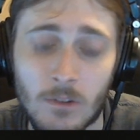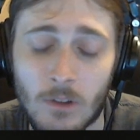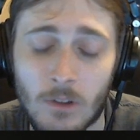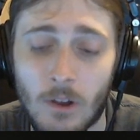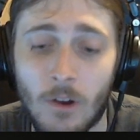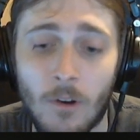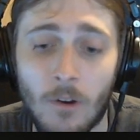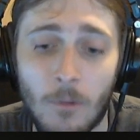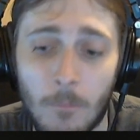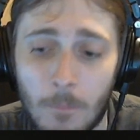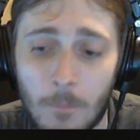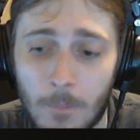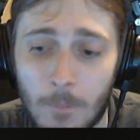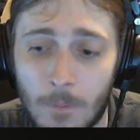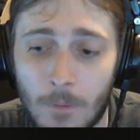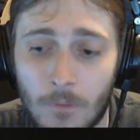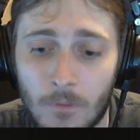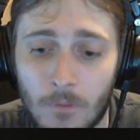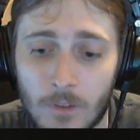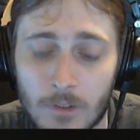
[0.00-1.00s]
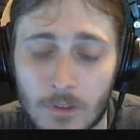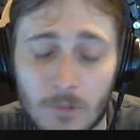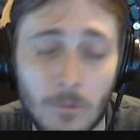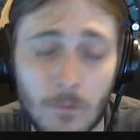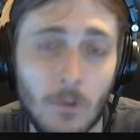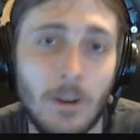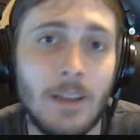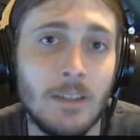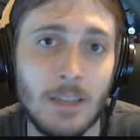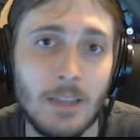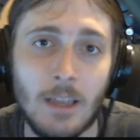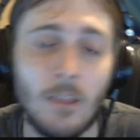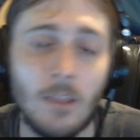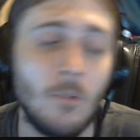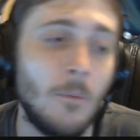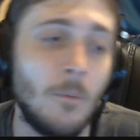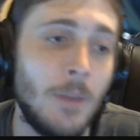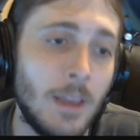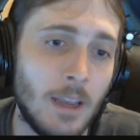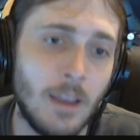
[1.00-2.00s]
So that's 4 days out of
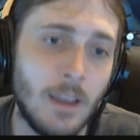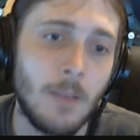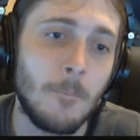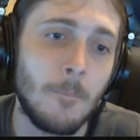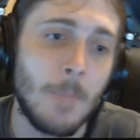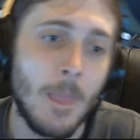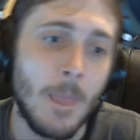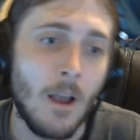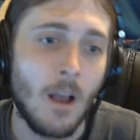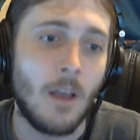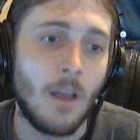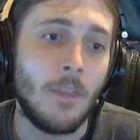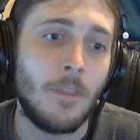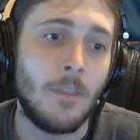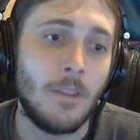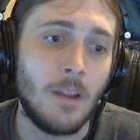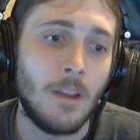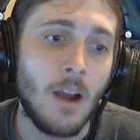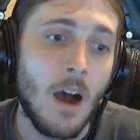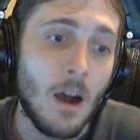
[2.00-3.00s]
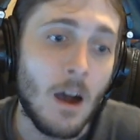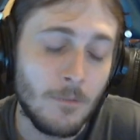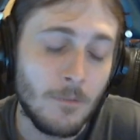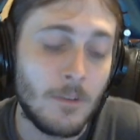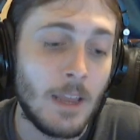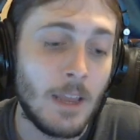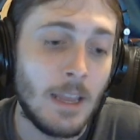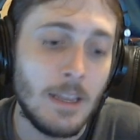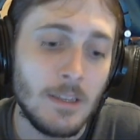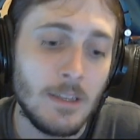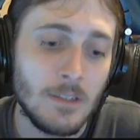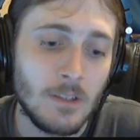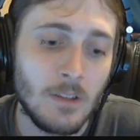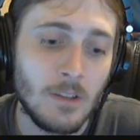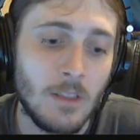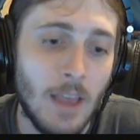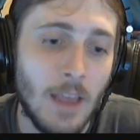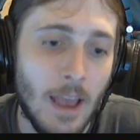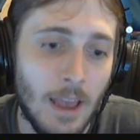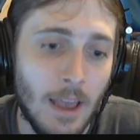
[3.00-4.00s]
the week. The off
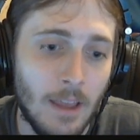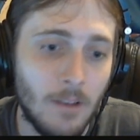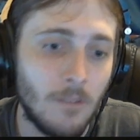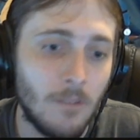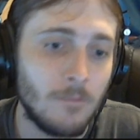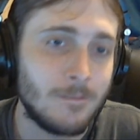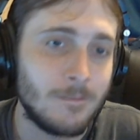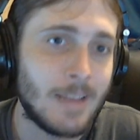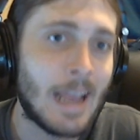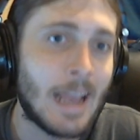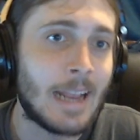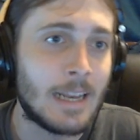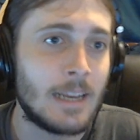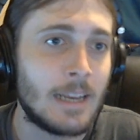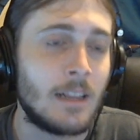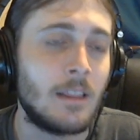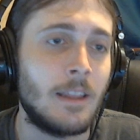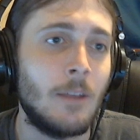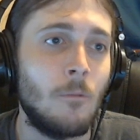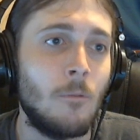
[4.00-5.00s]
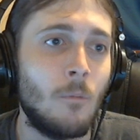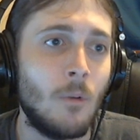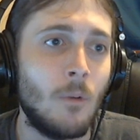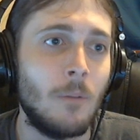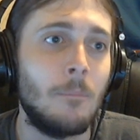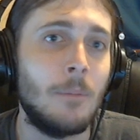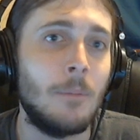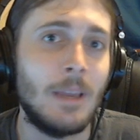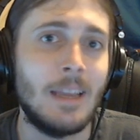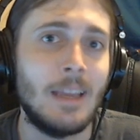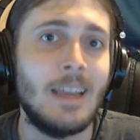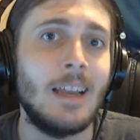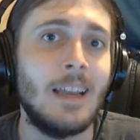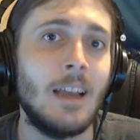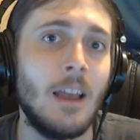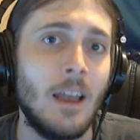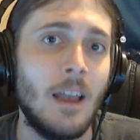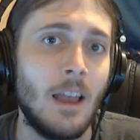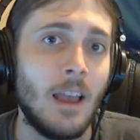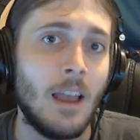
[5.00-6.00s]
days that technically would
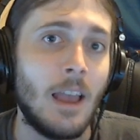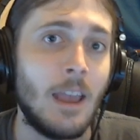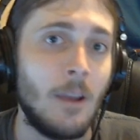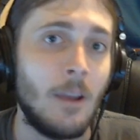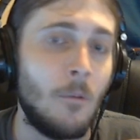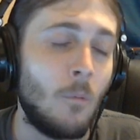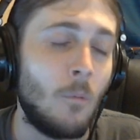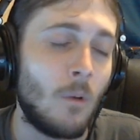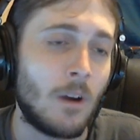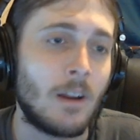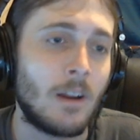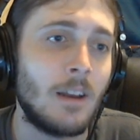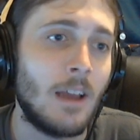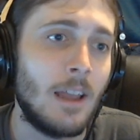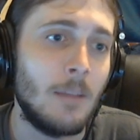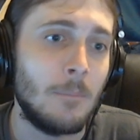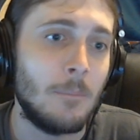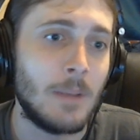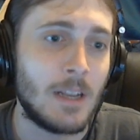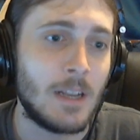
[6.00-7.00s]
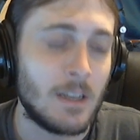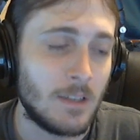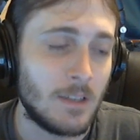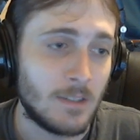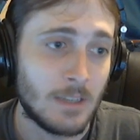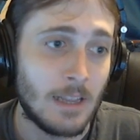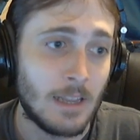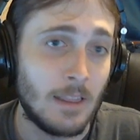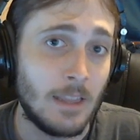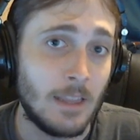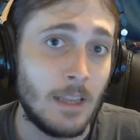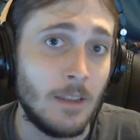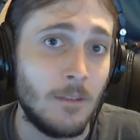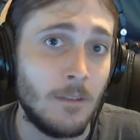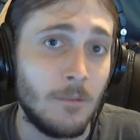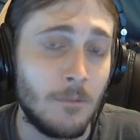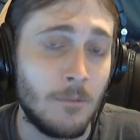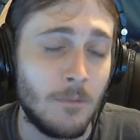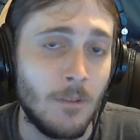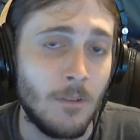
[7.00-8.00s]
be a work night because I
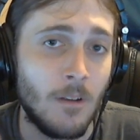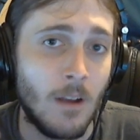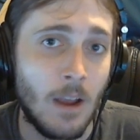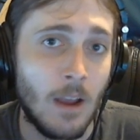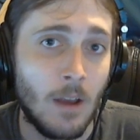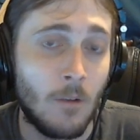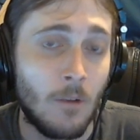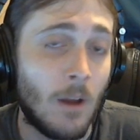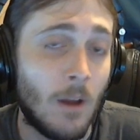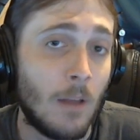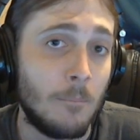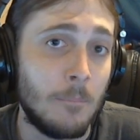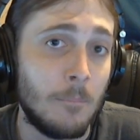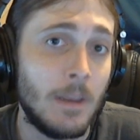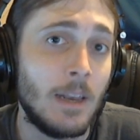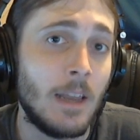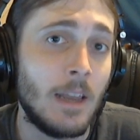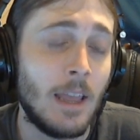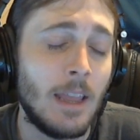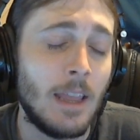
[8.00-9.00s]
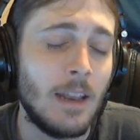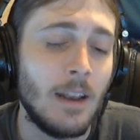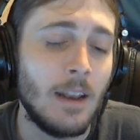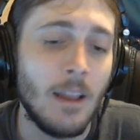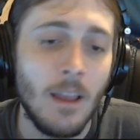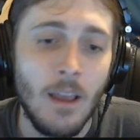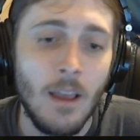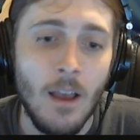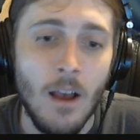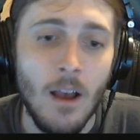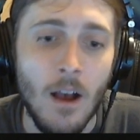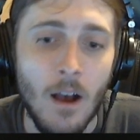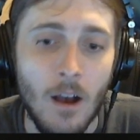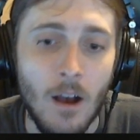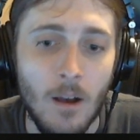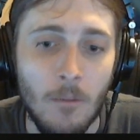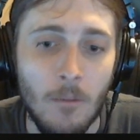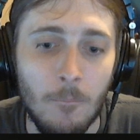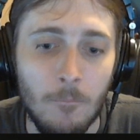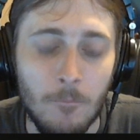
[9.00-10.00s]
leave at around midnight
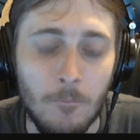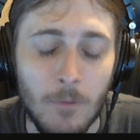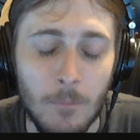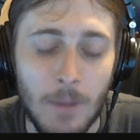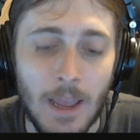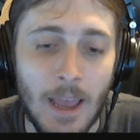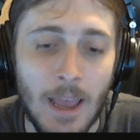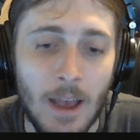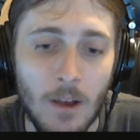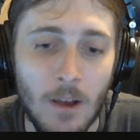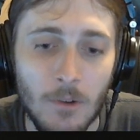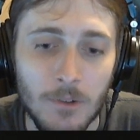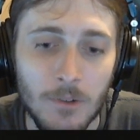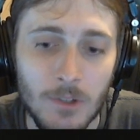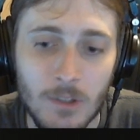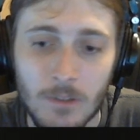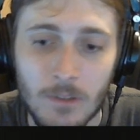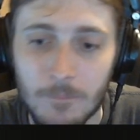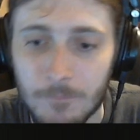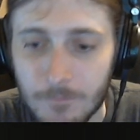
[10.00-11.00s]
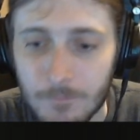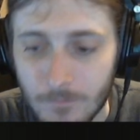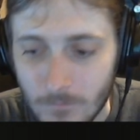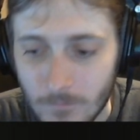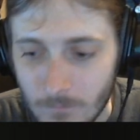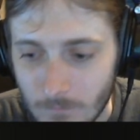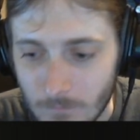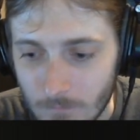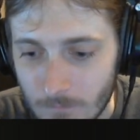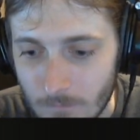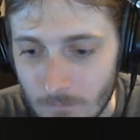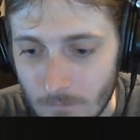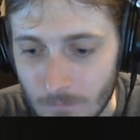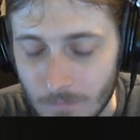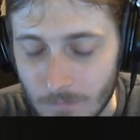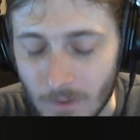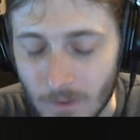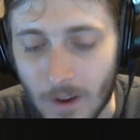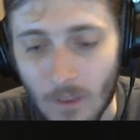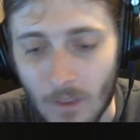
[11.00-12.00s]
from my house,
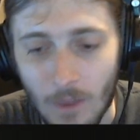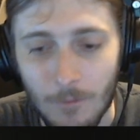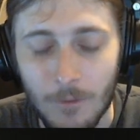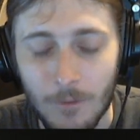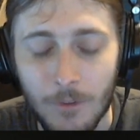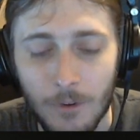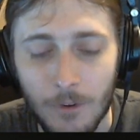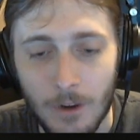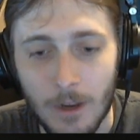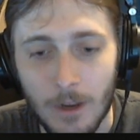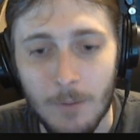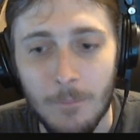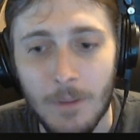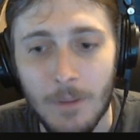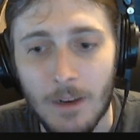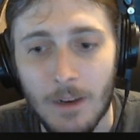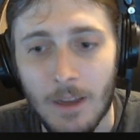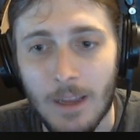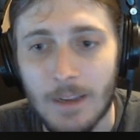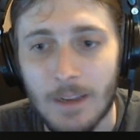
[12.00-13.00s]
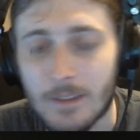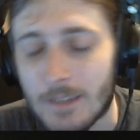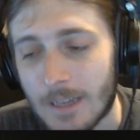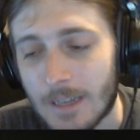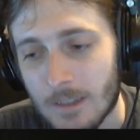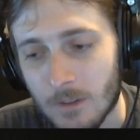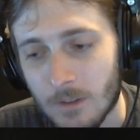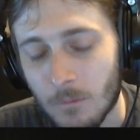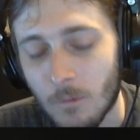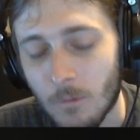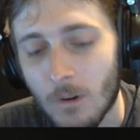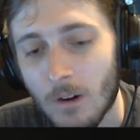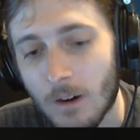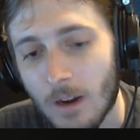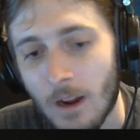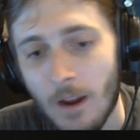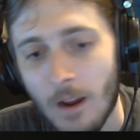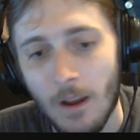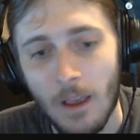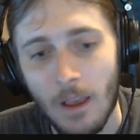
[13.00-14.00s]
11:30 to midnight to get to
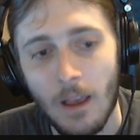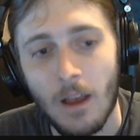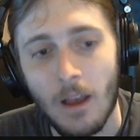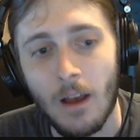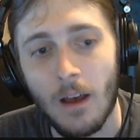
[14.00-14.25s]
work.